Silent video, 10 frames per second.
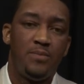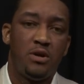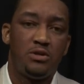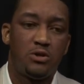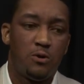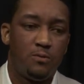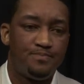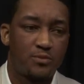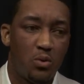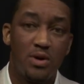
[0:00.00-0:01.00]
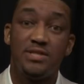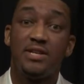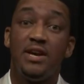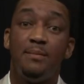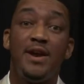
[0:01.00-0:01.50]
So once
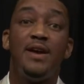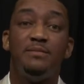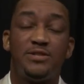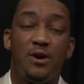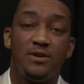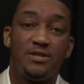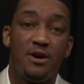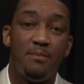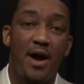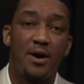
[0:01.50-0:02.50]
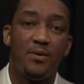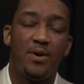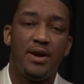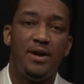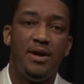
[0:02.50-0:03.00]
again, my name is Darshaun
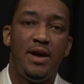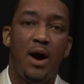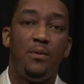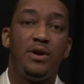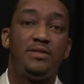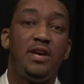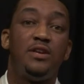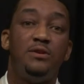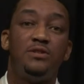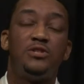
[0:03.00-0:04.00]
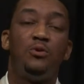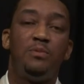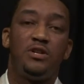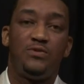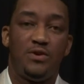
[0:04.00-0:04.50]
McAway. I want to thank you so
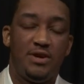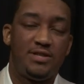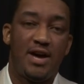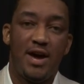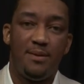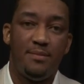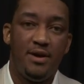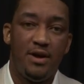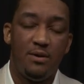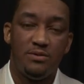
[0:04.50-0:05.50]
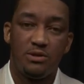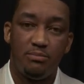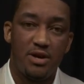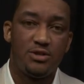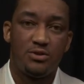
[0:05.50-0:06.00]
much for your time. It was a
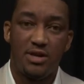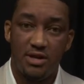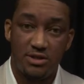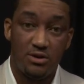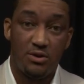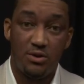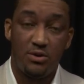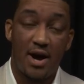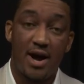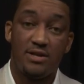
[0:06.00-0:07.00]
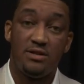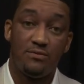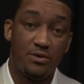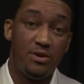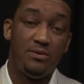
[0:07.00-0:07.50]
pleasure getting to know you guys and
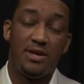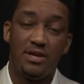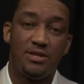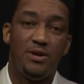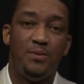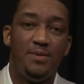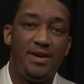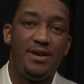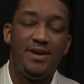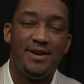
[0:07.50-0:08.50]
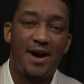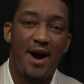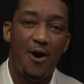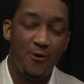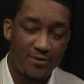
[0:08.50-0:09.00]
for you to get to know me.
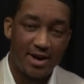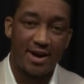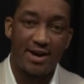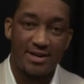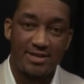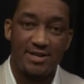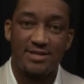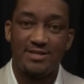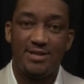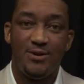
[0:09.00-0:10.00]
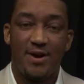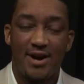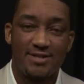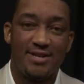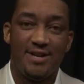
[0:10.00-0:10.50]
Hopefully I can get a chance to see you
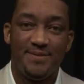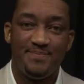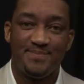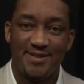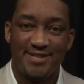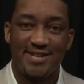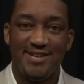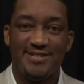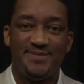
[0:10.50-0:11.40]
guys again. See ya.